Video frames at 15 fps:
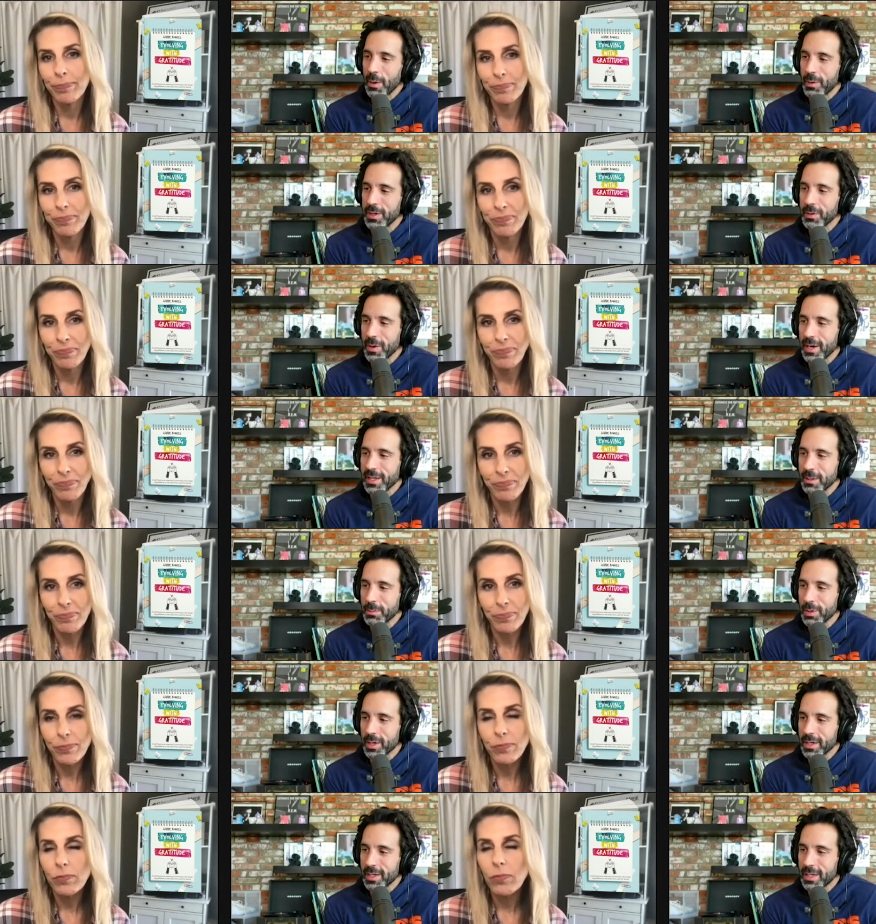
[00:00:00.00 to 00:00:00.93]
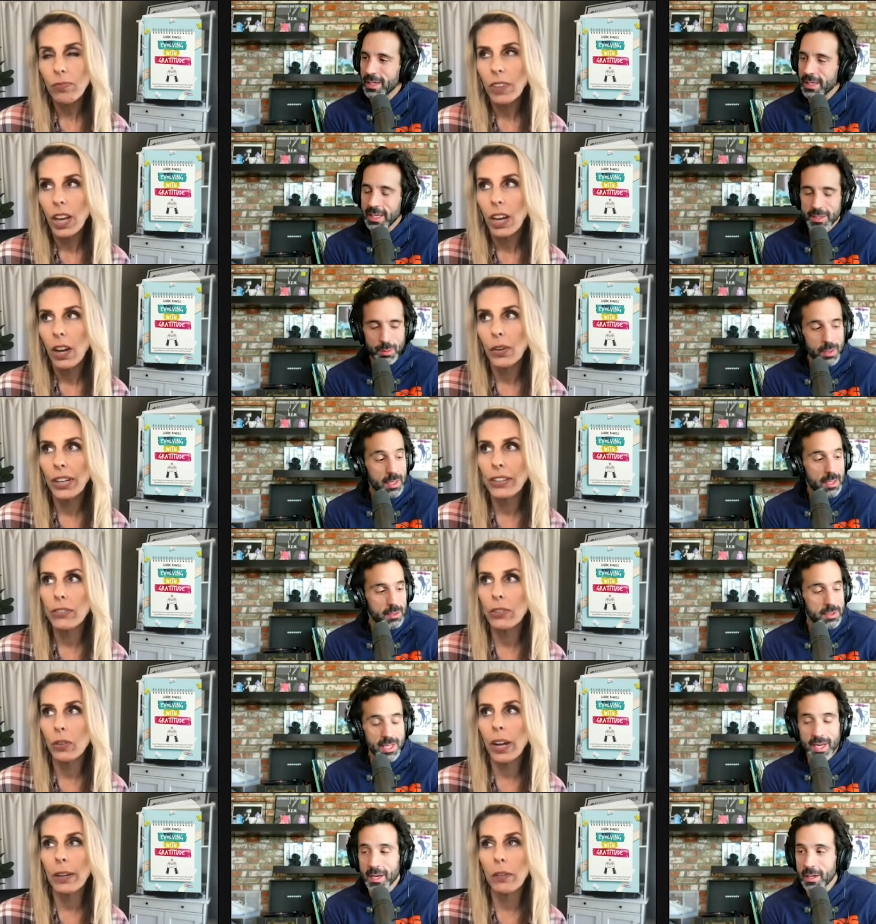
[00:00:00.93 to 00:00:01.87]
Speaker 1: you were writing the book? Because we okay, you
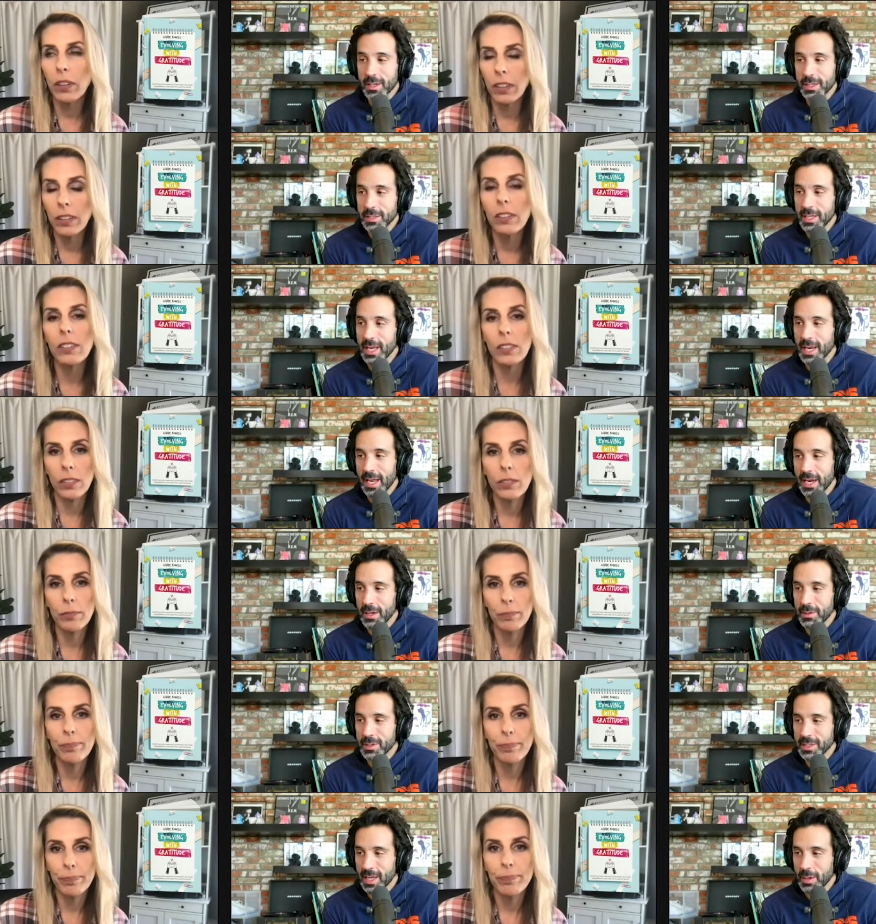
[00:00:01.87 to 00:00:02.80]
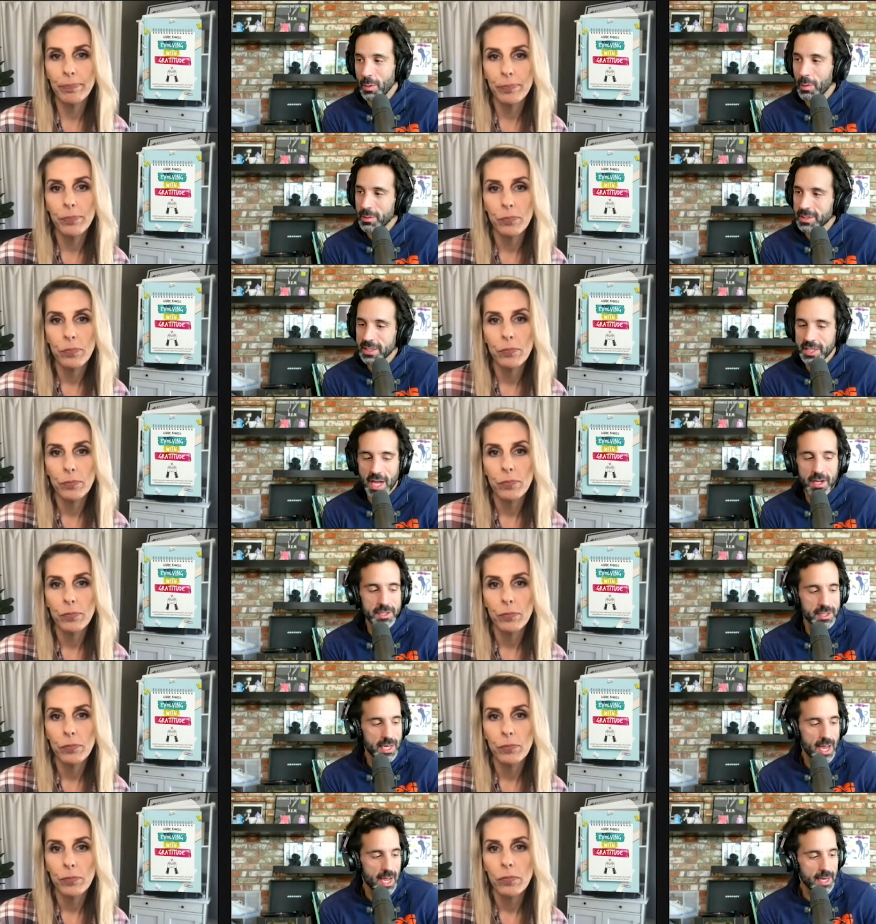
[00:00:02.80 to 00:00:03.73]
did so I, you did, and it was like, what was the challenge
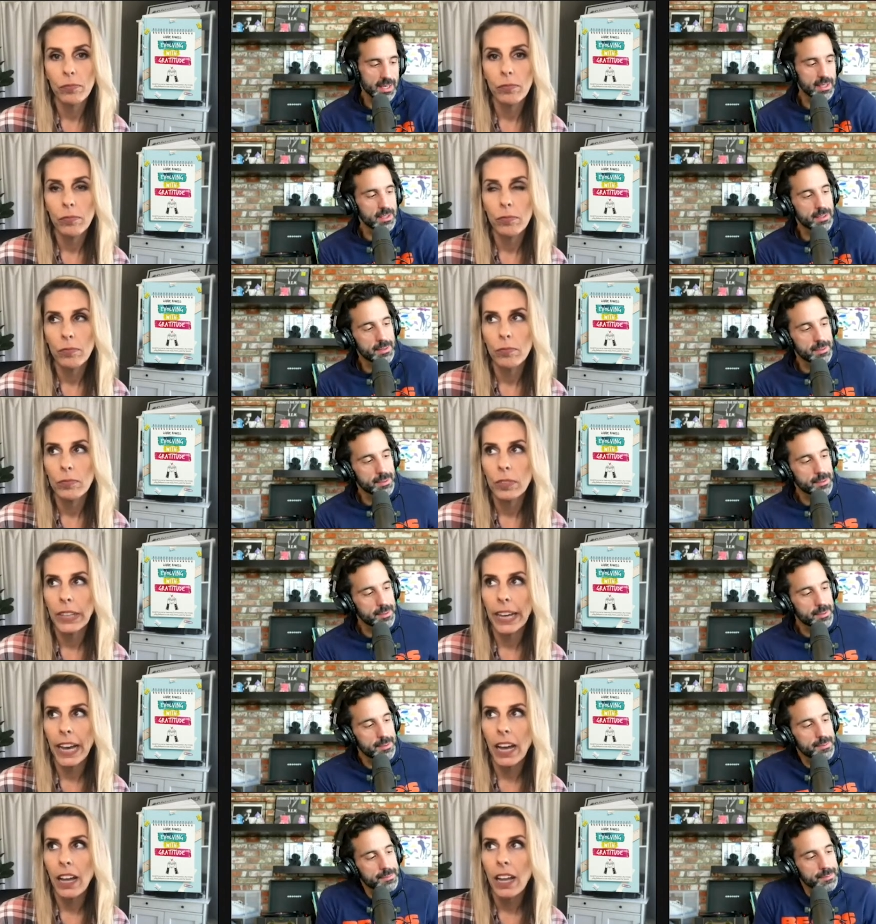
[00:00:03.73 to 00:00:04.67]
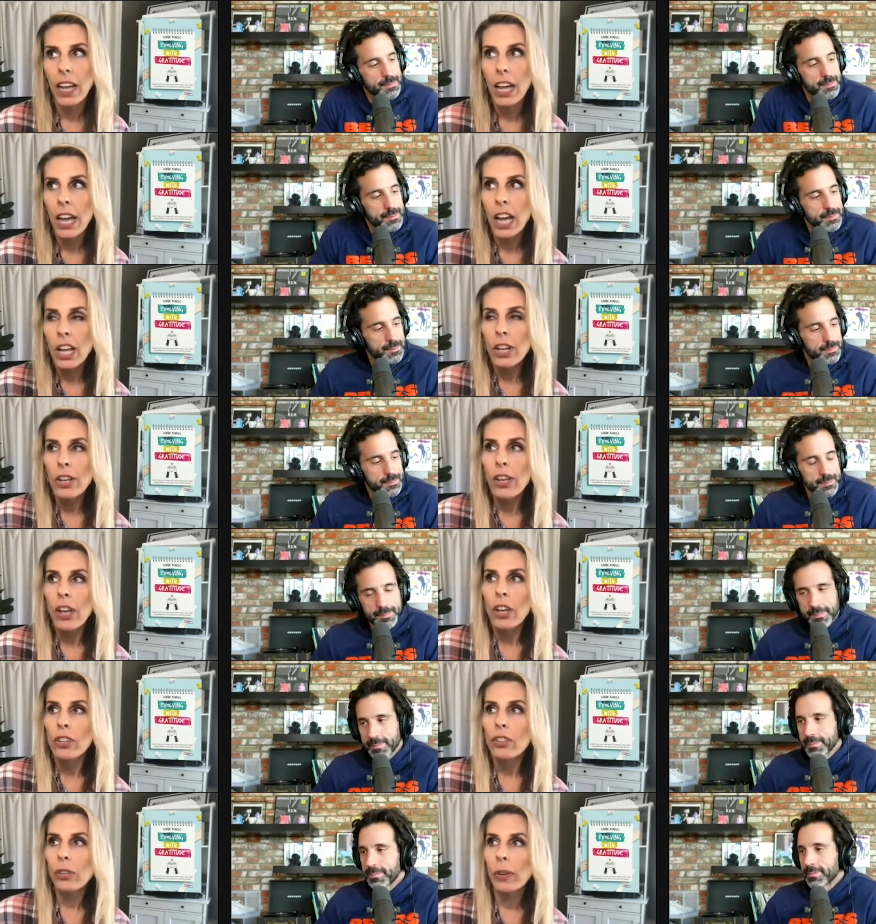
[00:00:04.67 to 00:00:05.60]
you had?
Speaker 2: Yeah.
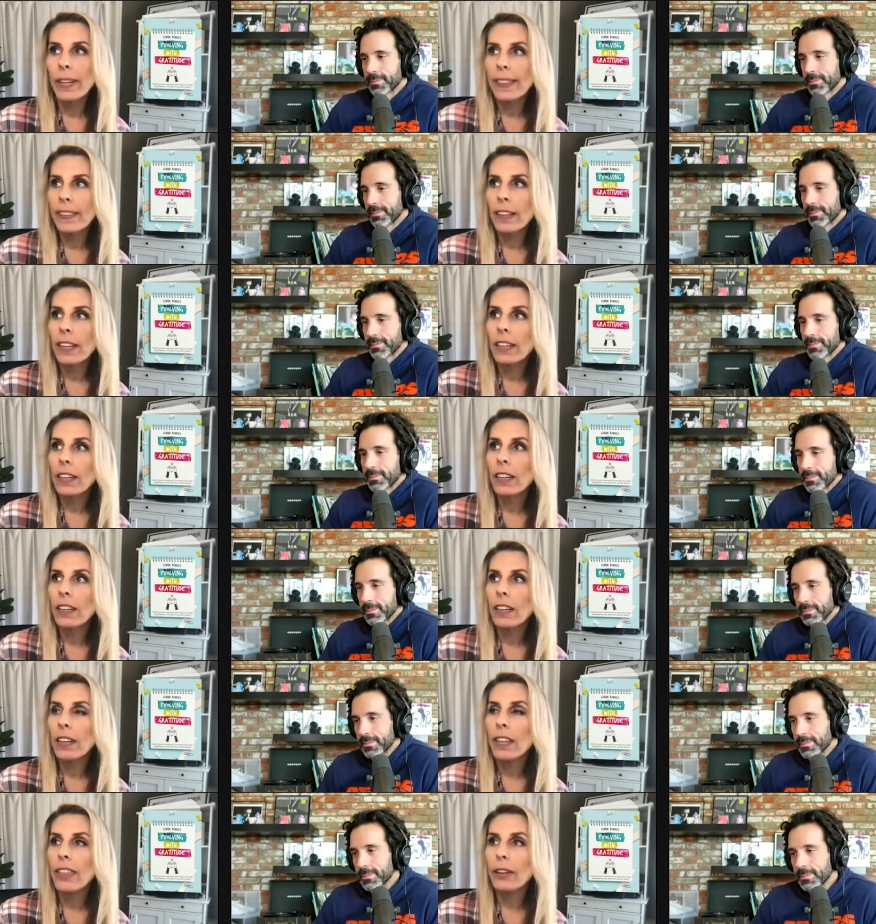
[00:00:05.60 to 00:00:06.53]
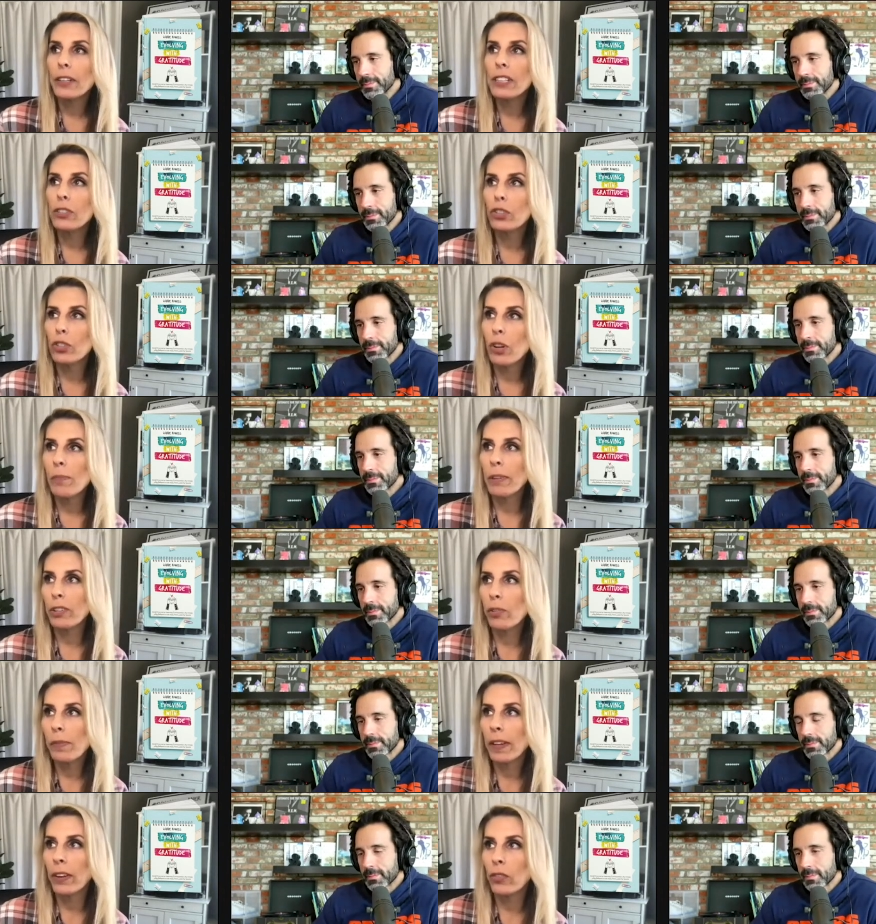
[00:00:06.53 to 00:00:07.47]
So I think there is so much
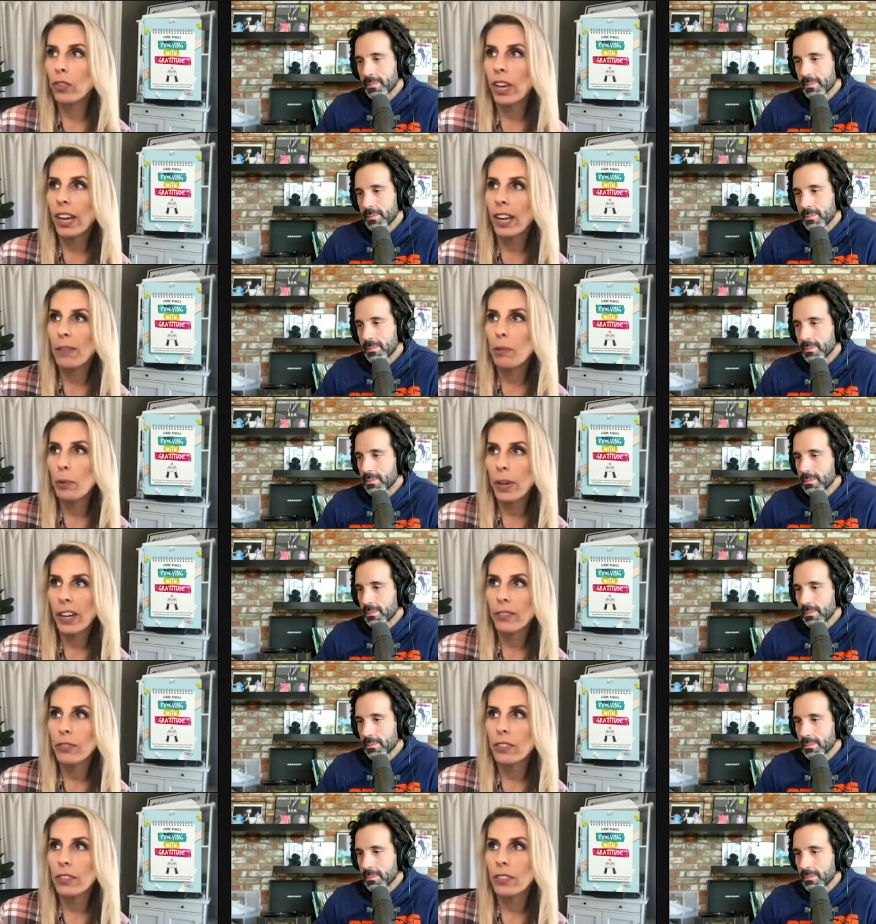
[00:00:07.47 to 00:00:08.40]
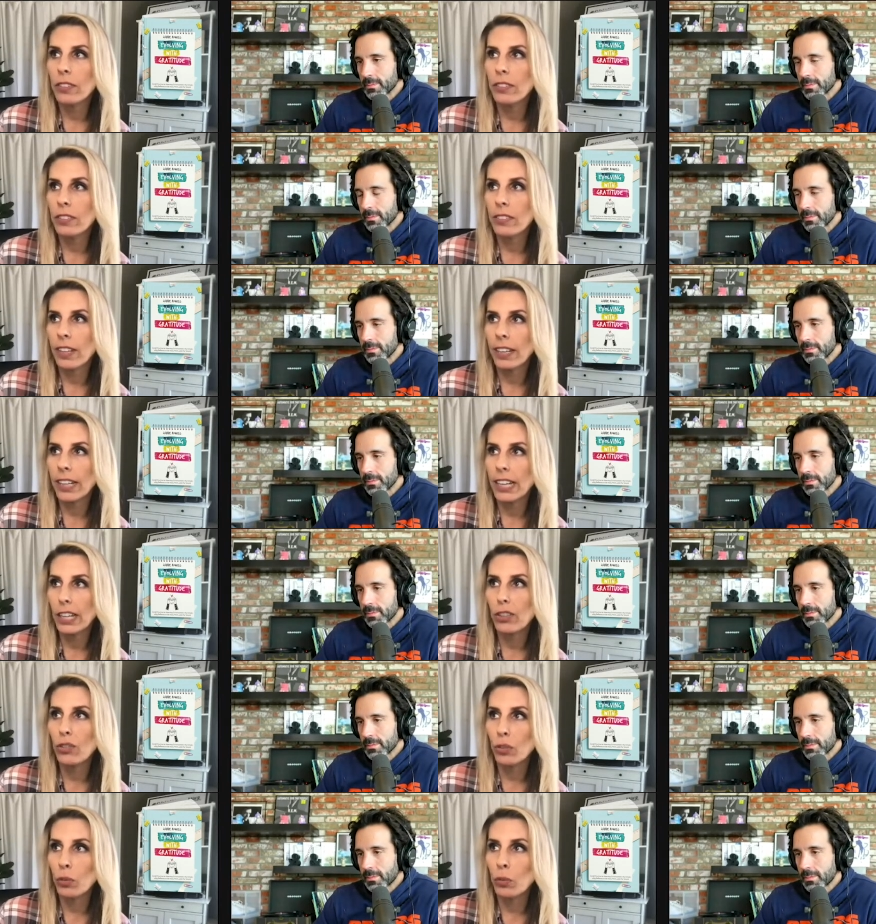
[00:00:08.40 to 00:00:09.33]
amount of time you have to to
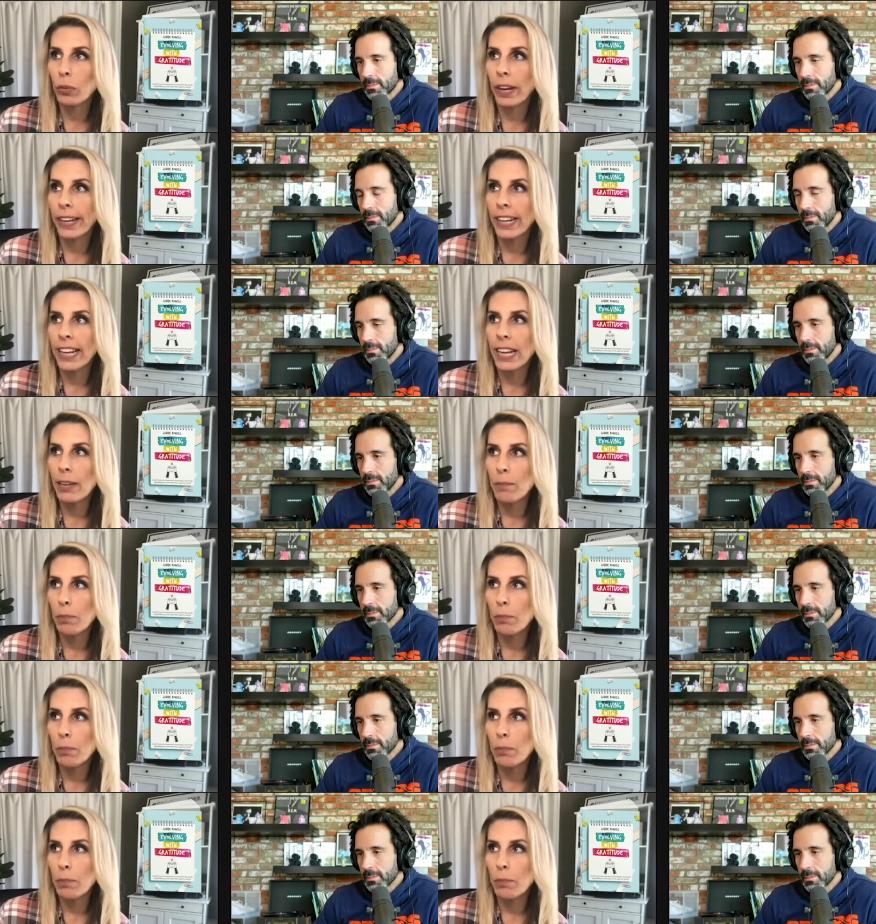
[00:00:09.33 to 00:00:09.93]
dedicate to writing a